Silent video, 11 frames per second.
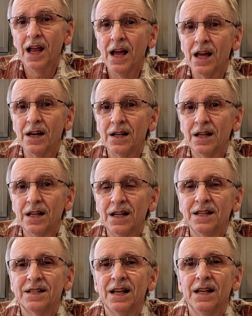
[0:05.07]
ad.
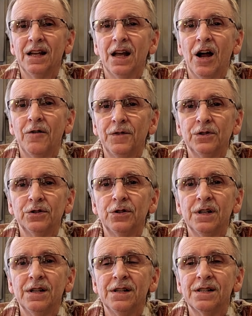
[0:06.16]
It said, Our
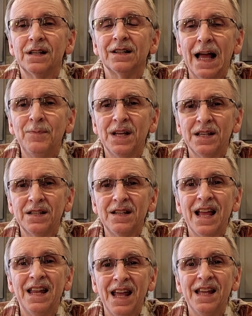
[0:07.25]
filter is lab
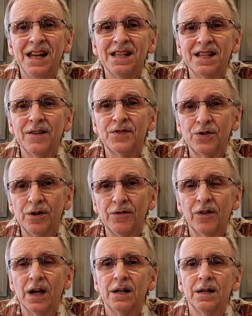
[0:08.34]
tested and NSF
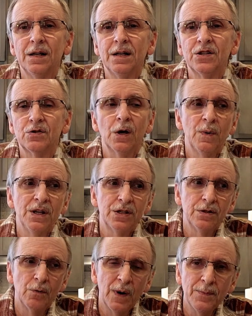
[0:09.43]
certified. So I went
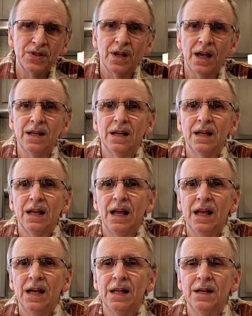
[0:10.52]
to the website,
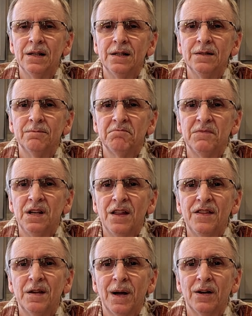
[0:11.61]
and uh,
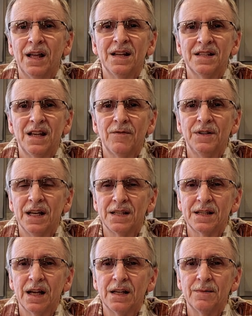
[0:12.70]
nothing about NSF on
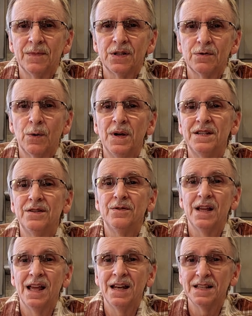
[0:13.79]
that site. So I went
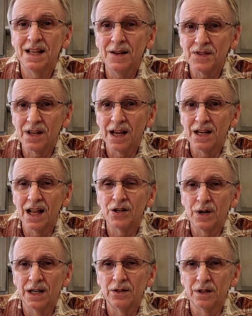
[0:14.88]
to the NSF site
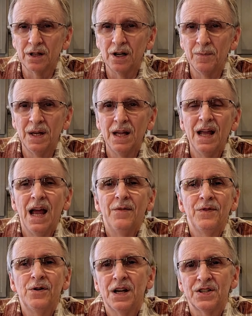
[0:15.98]
and tried to look it up,
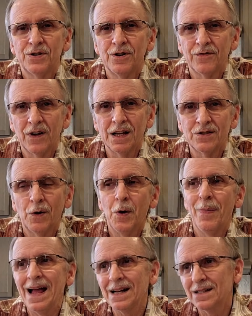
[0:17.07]
and they're not certified. So I
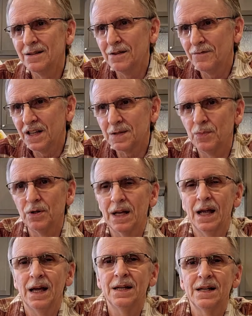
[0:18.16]
went back to the
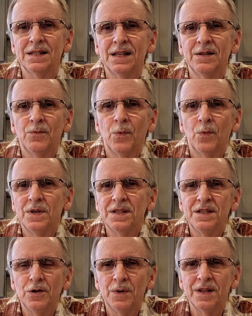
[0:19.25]
Facebook ad and I said, What's
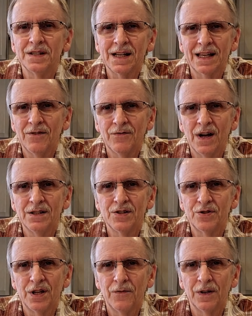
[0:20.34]
the deal with this? I can't find
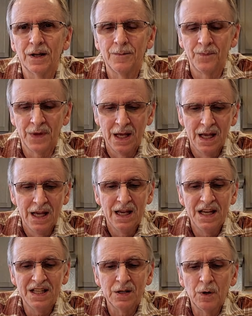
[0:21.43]
the certificate.
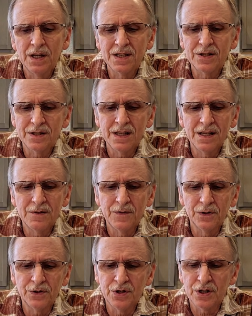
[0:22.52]
He said, Well, his, his
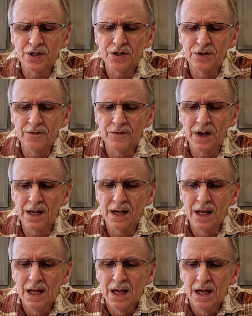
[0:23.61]
filters are
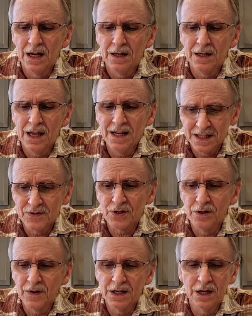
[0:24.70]
certified uh, NSF
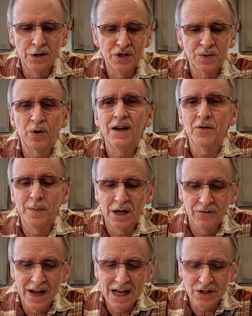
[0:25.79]
certified under his private
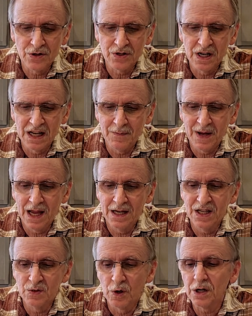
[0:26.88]
manufacturer's name,
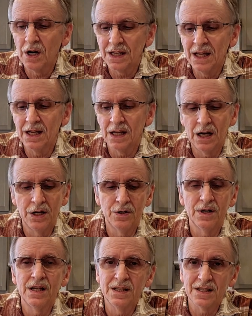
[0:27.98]
and he's working on getting it
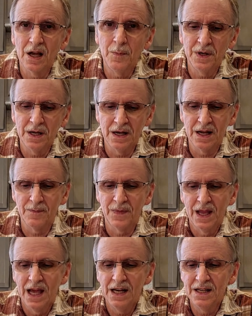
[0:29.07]
under his company
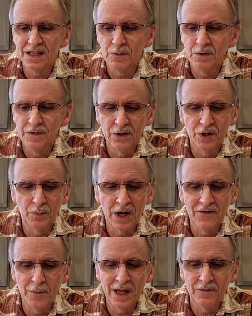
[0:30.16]
name, and he doesn't reveal the
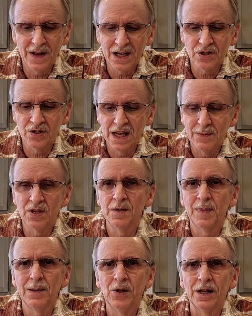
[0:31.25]
private manufacturer's name to
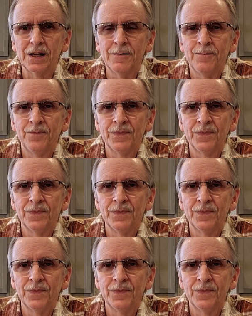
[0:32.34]
the public.